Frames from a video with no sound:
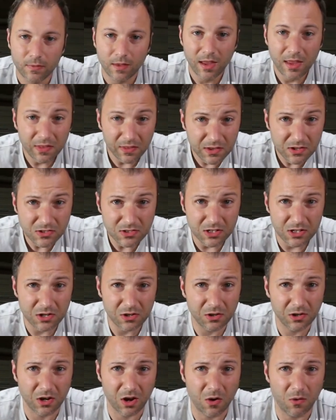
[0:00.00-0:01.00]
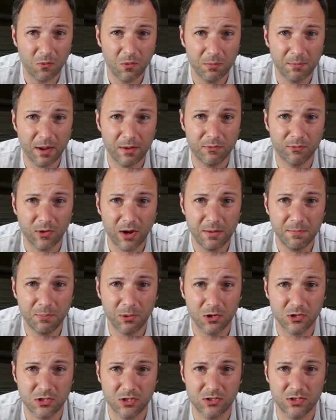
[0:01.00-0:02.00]
At least a year ago, when my friend
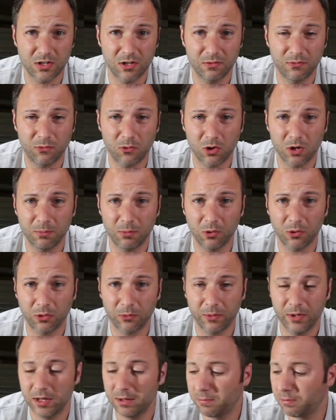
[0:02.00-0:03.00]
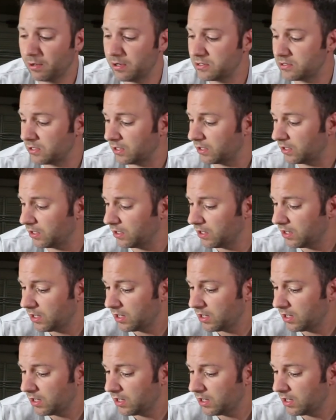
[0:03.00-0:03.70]
purchased an affordable 3D printer